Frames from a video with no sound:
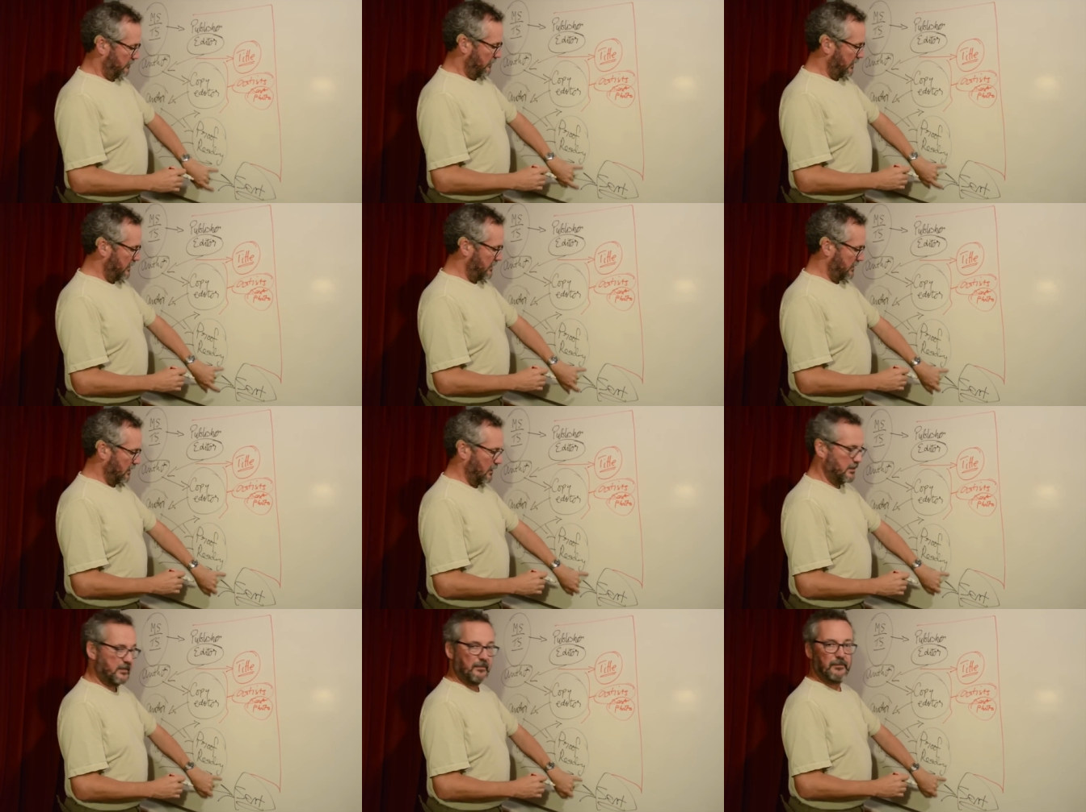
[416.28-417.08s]
These
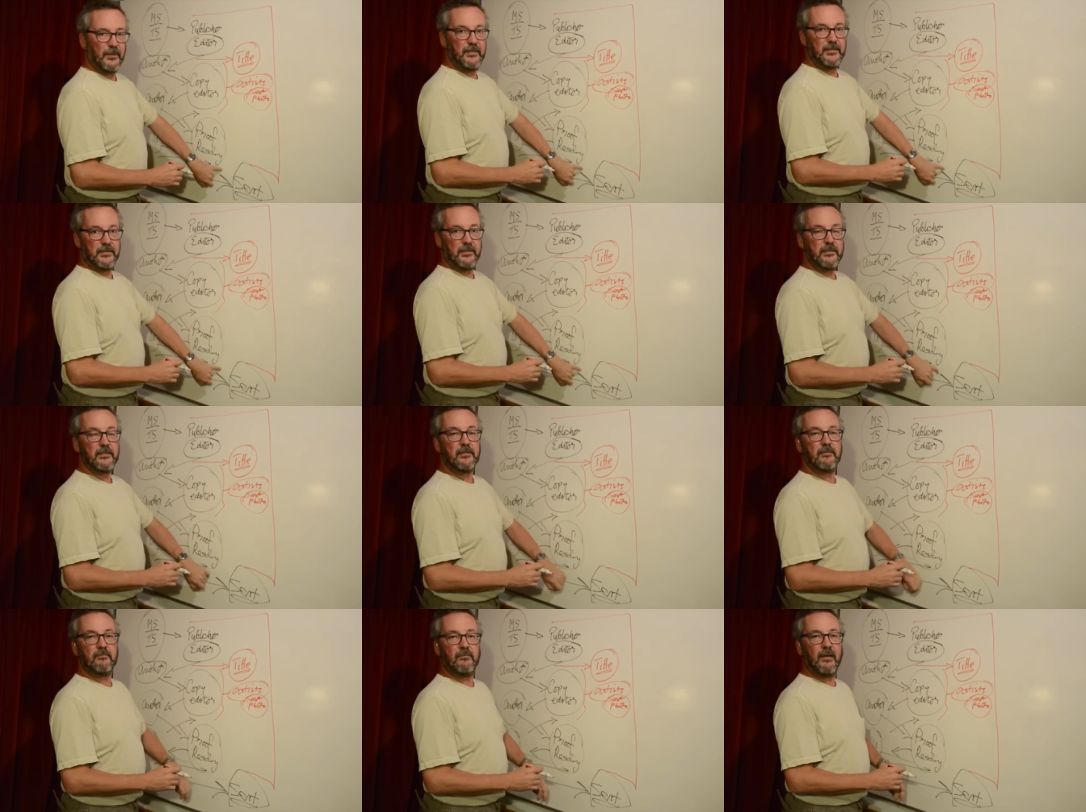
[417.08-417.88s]
guys, the
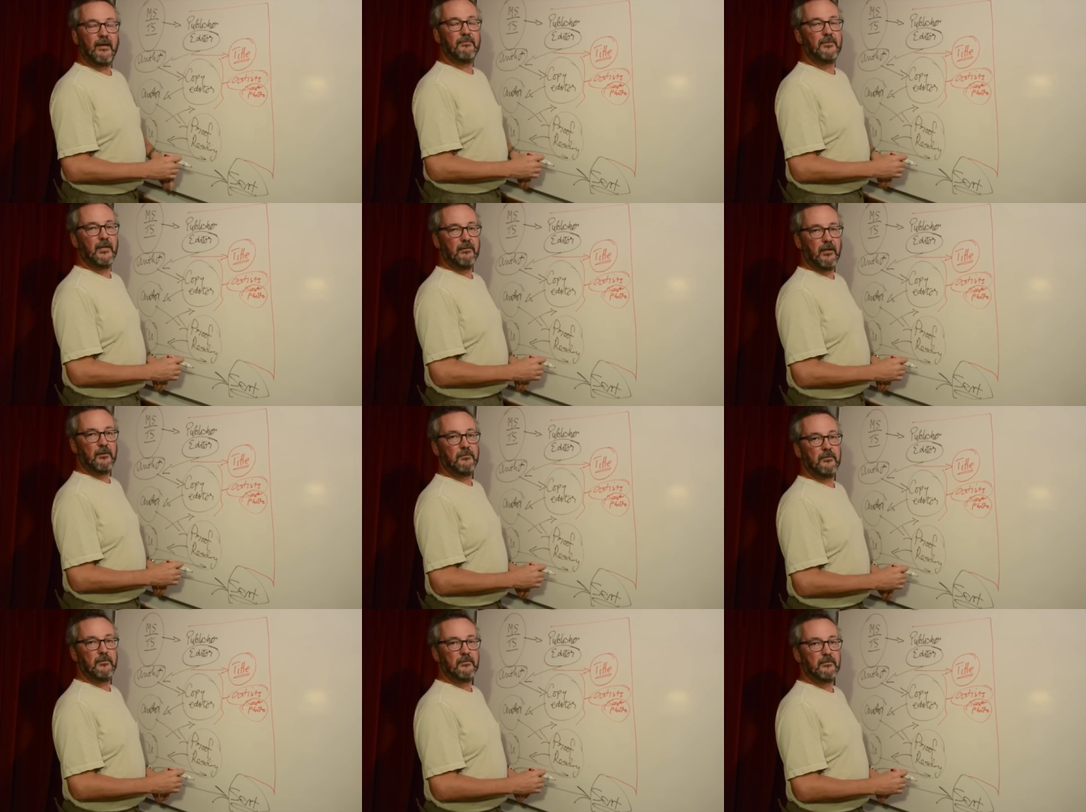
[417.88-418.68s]
printers, have their
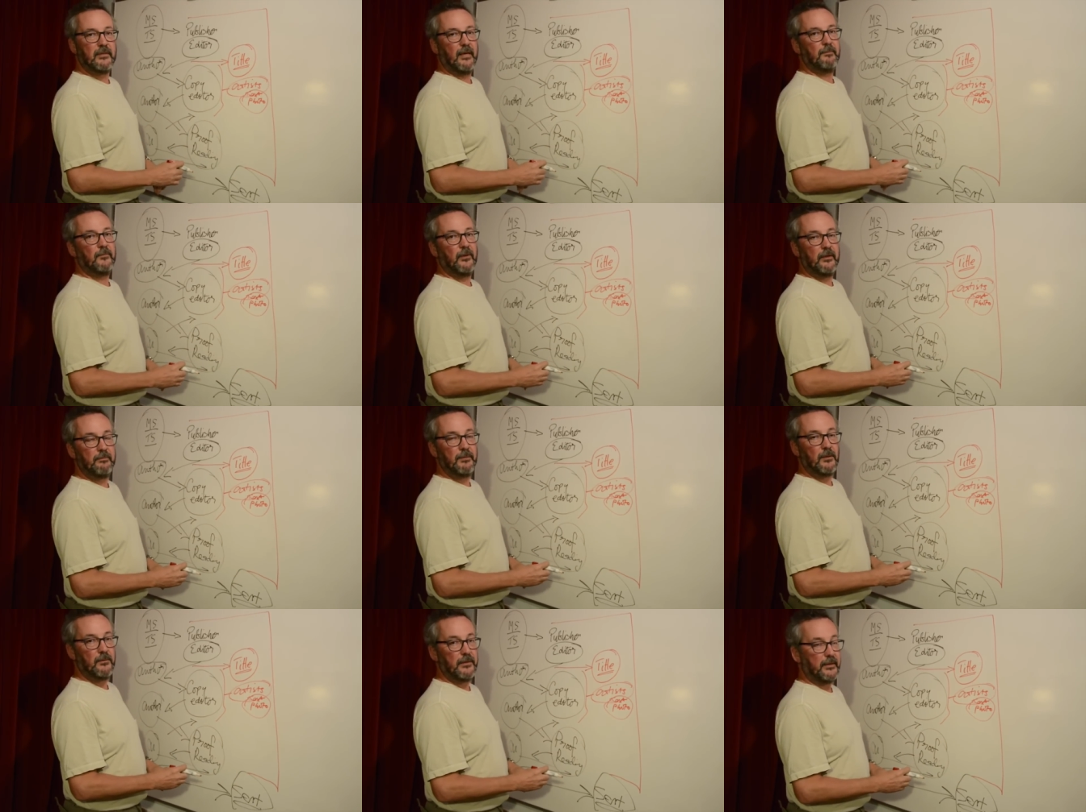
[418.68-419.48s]
own damn
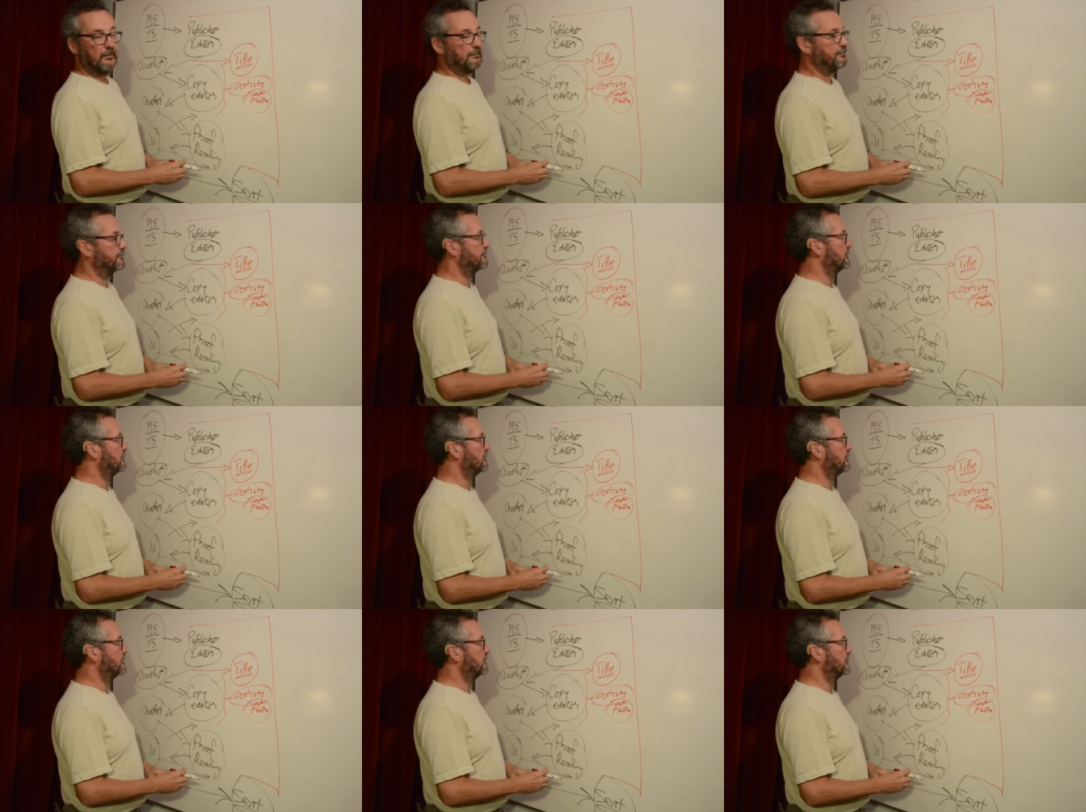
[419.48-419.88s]
great building.